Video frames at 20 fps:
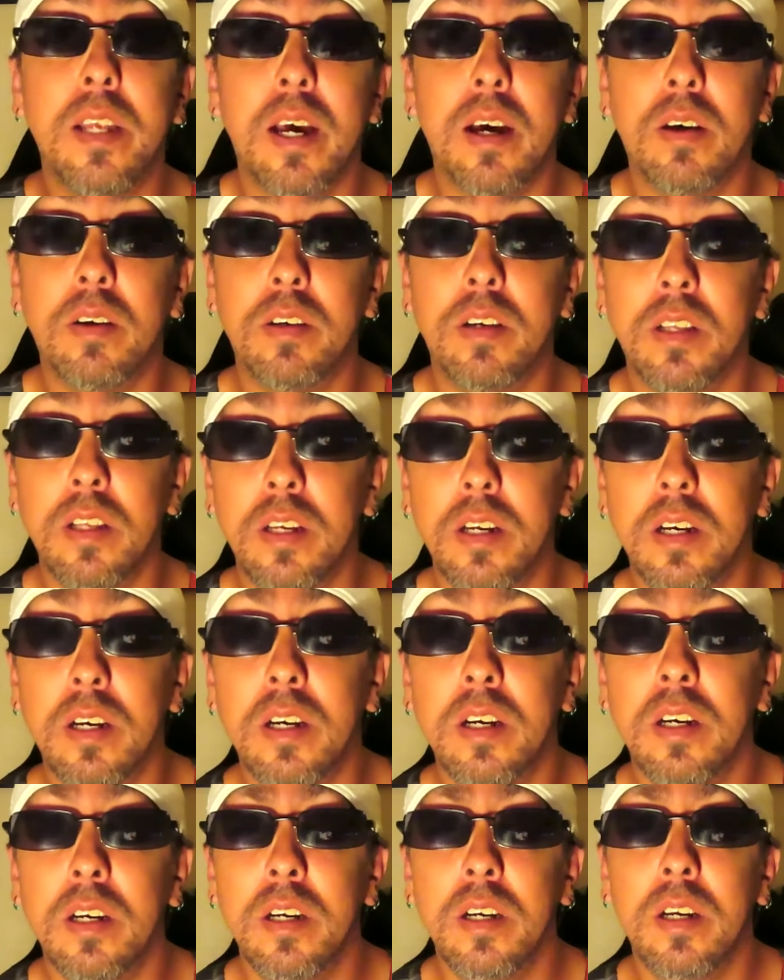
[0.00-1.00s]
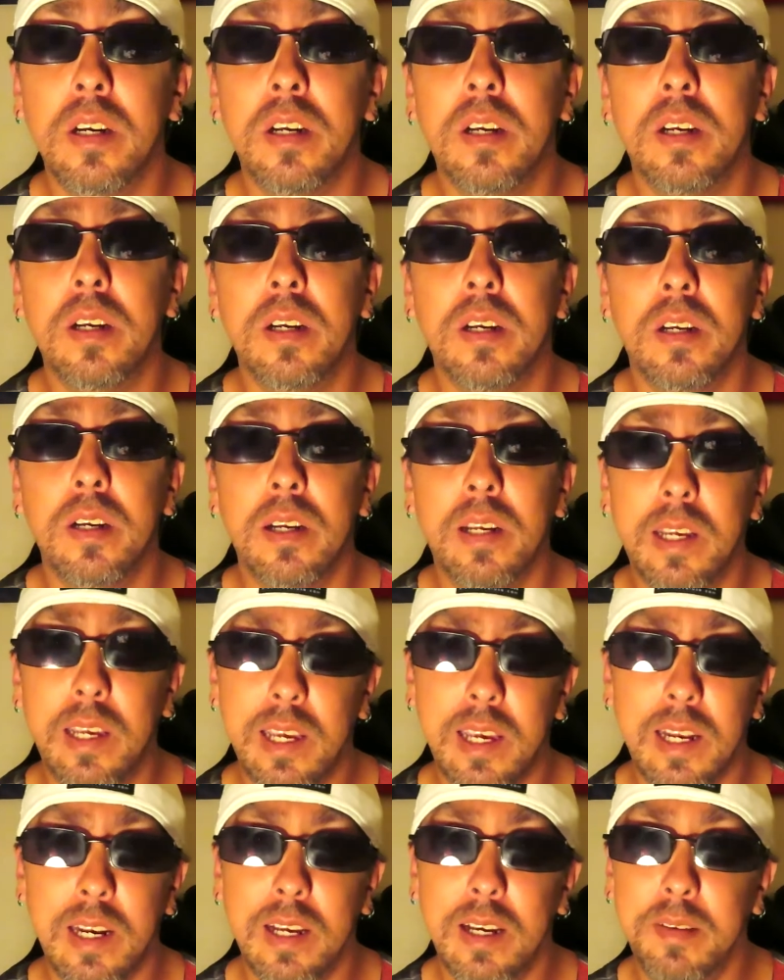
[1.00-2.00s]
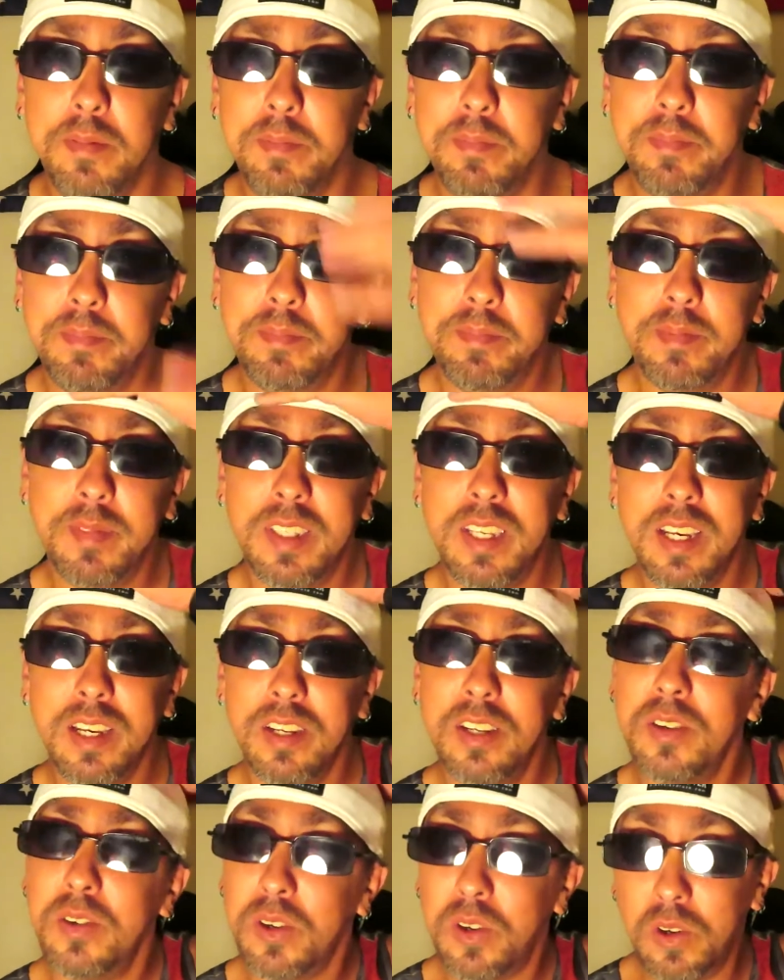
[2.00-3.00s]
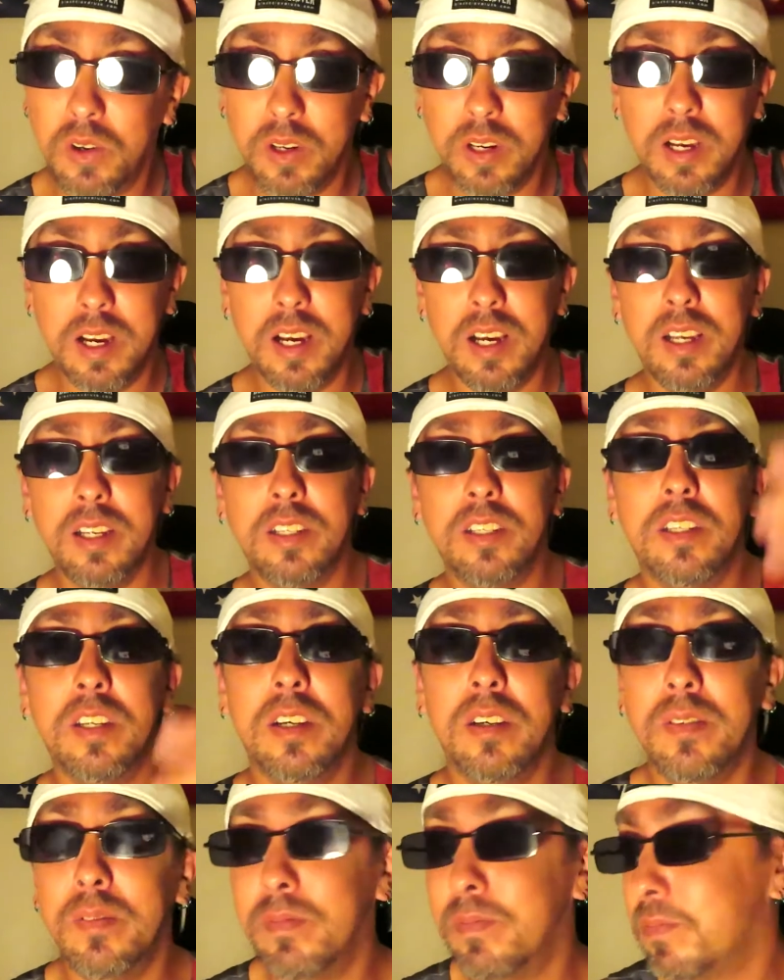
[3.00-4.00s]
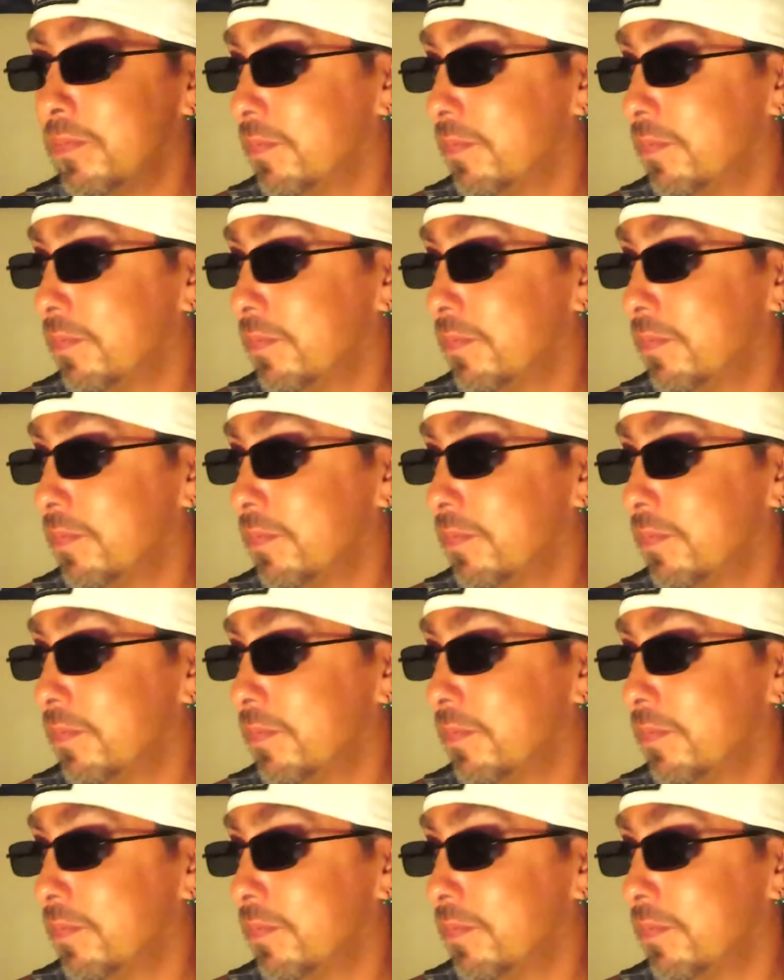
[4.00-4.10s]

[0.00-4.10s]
out earlier and um, didn't do a whole lot. So